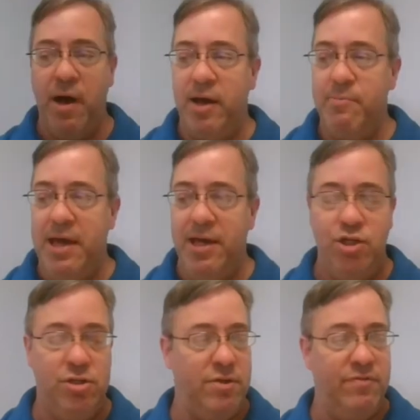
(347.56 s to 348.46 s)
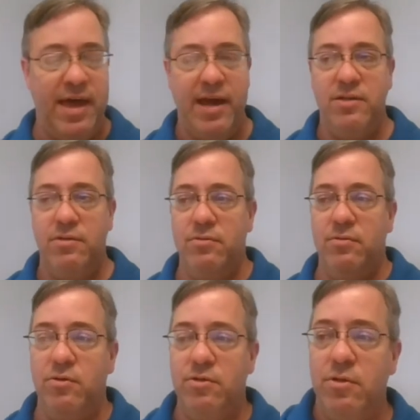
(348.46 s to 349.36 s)
edges of that
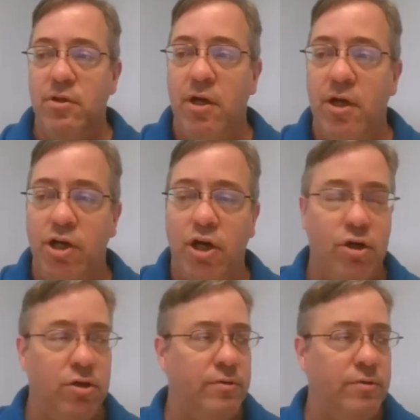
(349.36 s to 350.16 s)
curl,